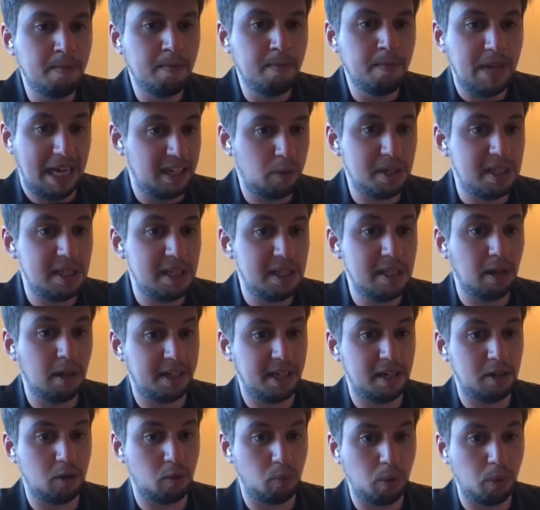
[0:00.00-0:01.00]
And that was his
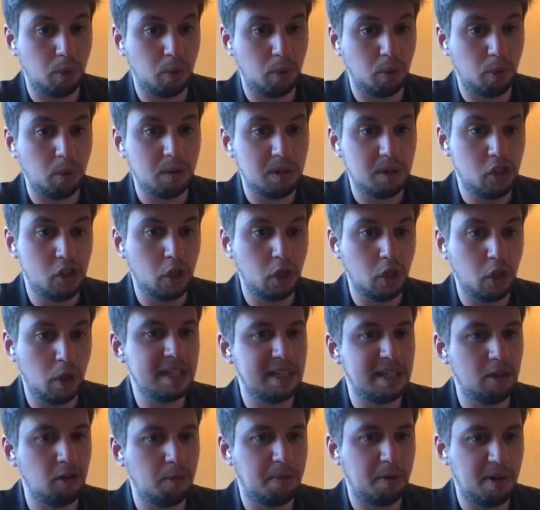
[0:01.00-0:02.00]
entire role. He
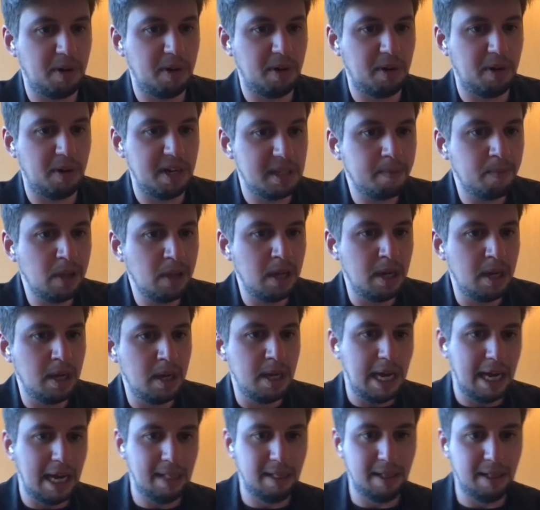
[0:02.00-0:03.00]
joined as an operator.
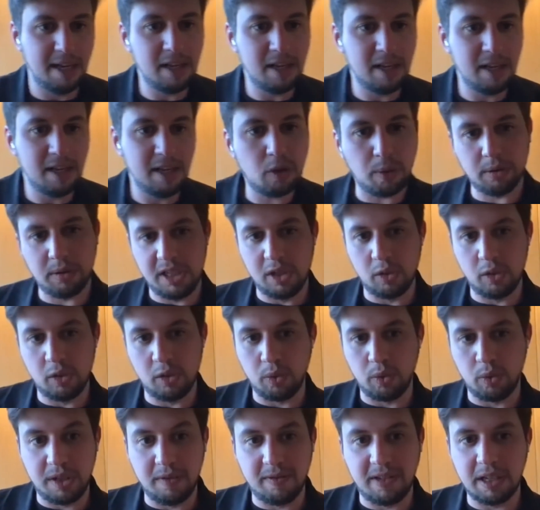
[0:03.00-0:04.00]
And later on,
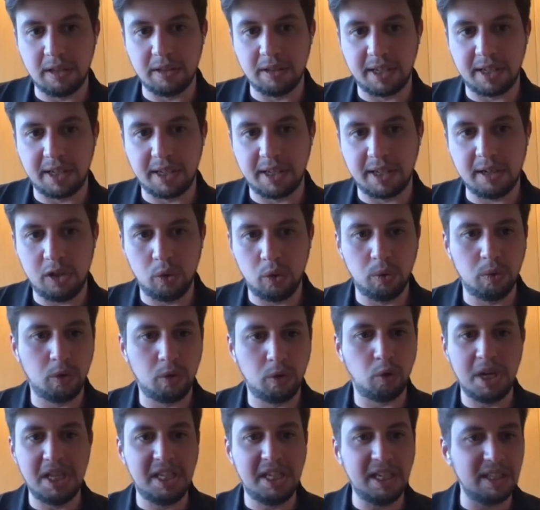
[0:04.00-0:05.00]
his role shifted entirely
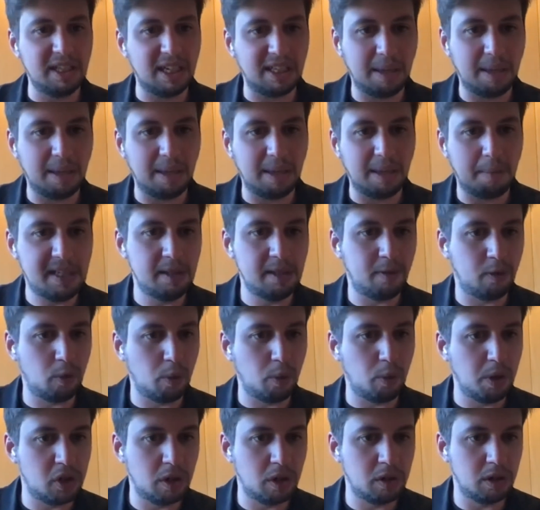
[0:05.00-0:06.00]
to creating databases
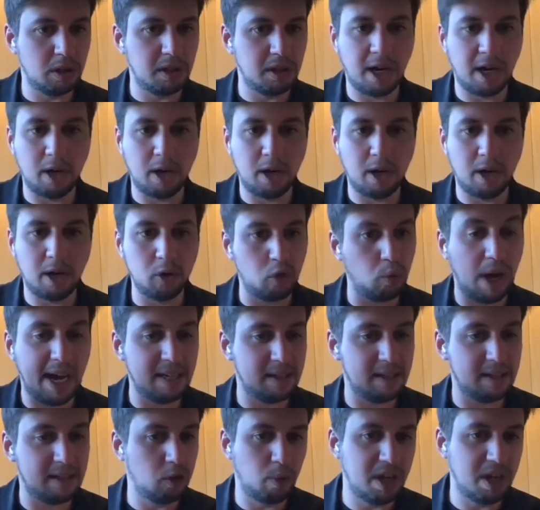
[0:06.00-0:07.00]
of questions on how to
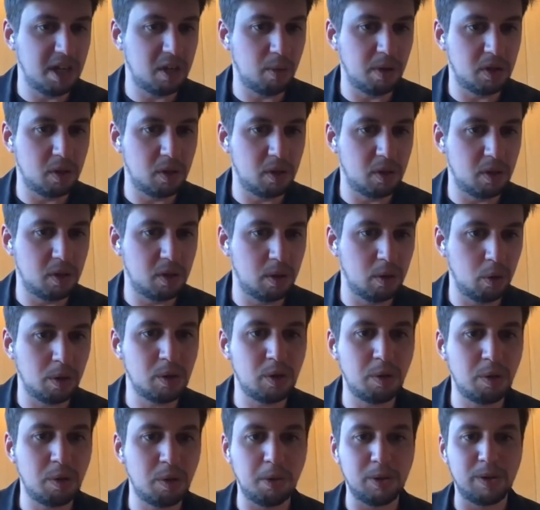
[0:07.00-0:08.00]
ask the right questions to your
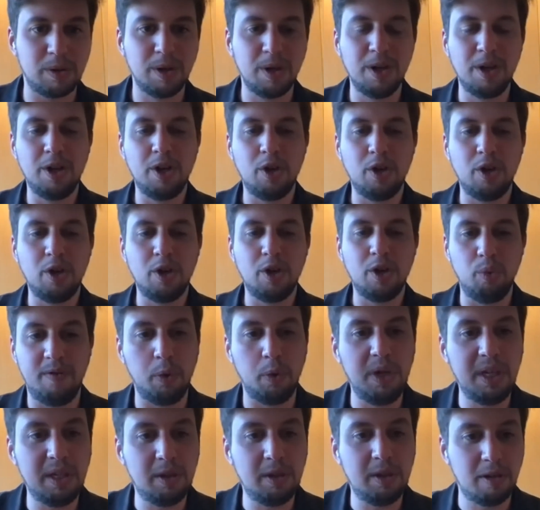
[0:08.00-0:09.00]
customers,
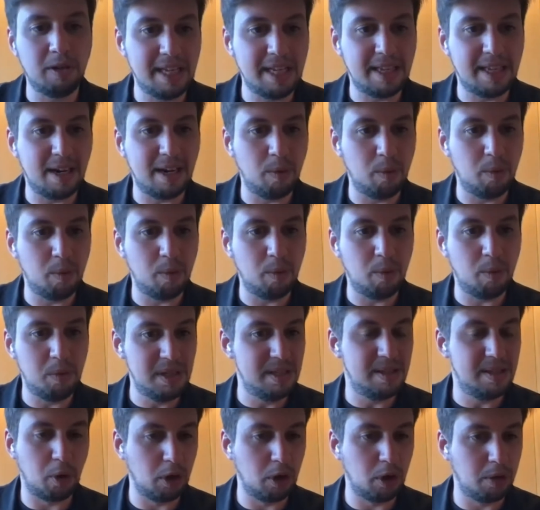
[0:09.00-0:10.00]
reviewing the data
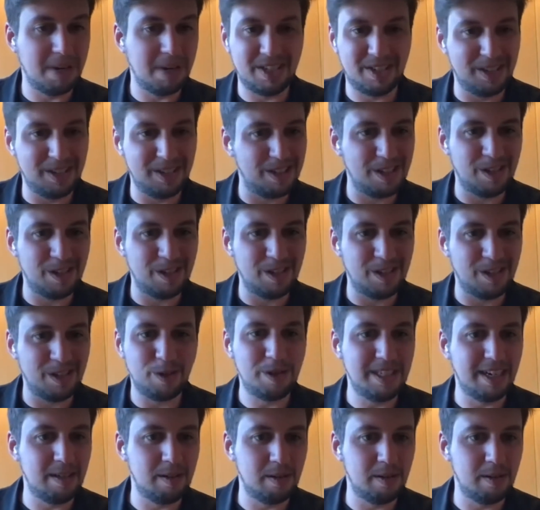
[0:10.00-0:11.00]
with the product managers and the
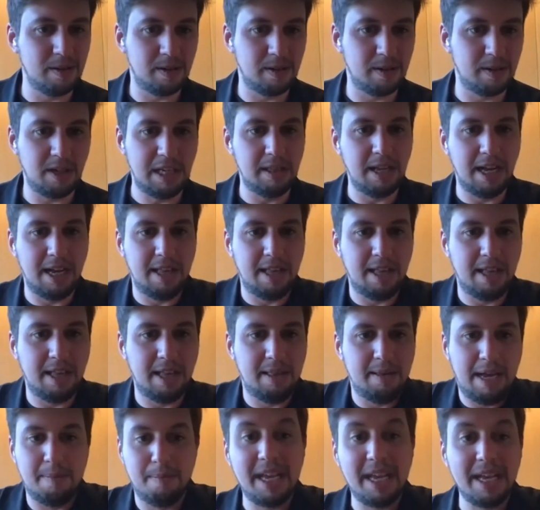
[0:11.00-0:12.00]
designers
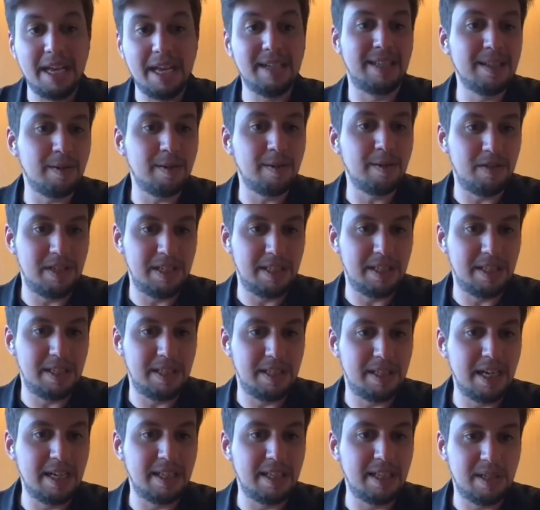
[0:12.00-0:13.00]
and making sense of this
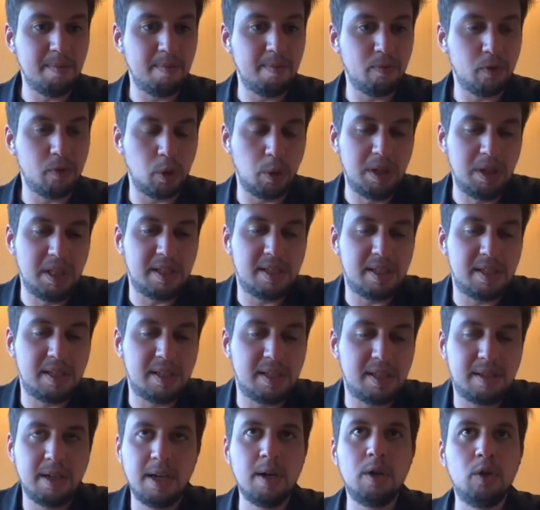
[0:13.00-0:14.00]
data with them. So
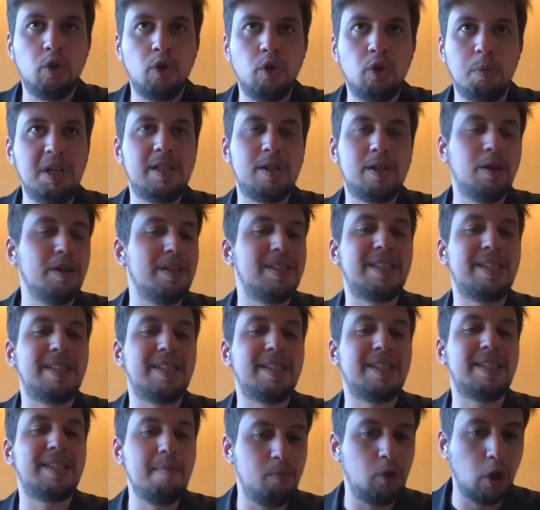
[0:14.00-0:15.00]
it's, to me, it's the
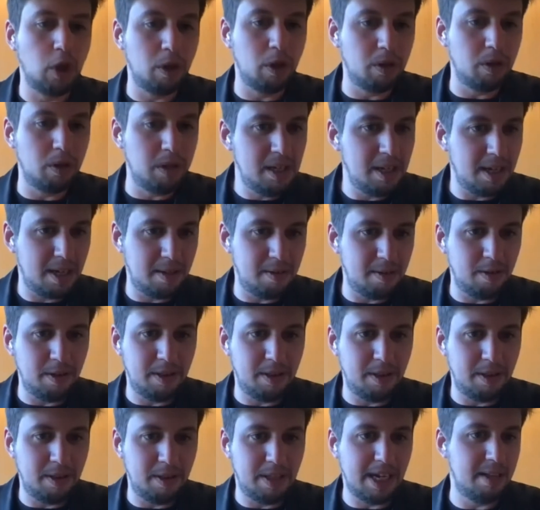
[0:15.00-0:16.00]
same journey
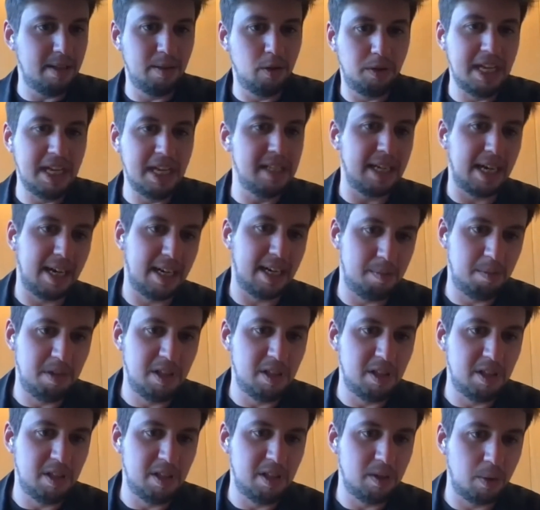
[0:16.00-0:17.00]
than the data has
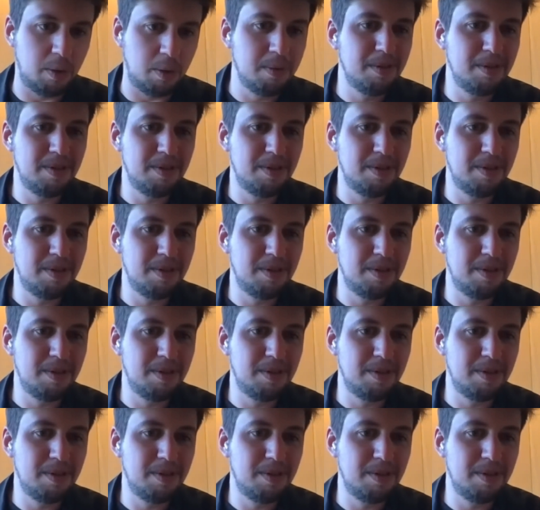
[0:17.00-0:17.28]
been through.